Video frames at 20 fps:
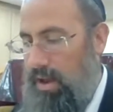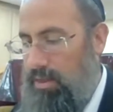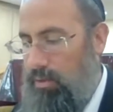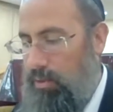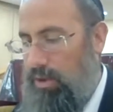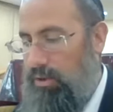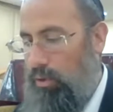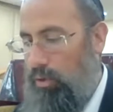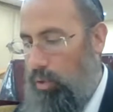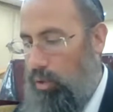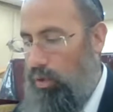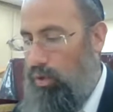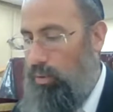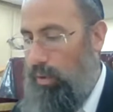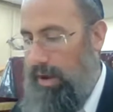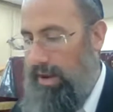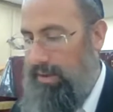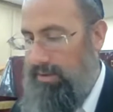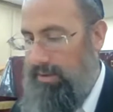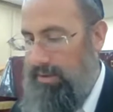They went all the
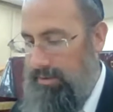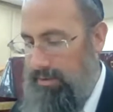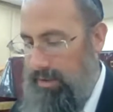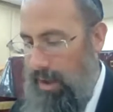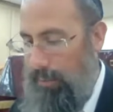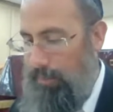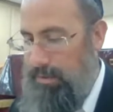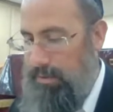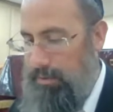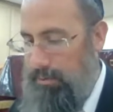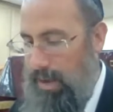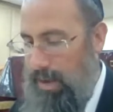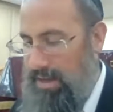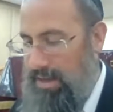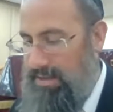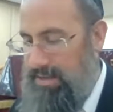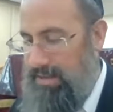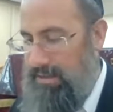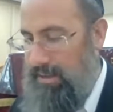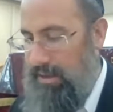way into the depths.
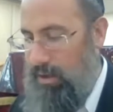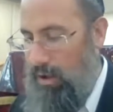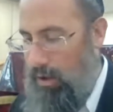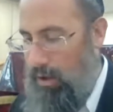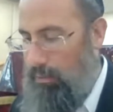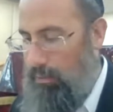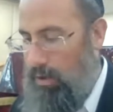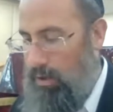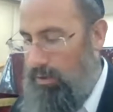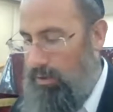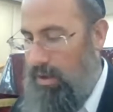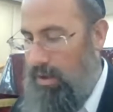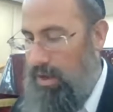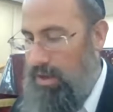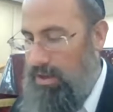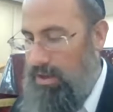Ma'aseh de'omon,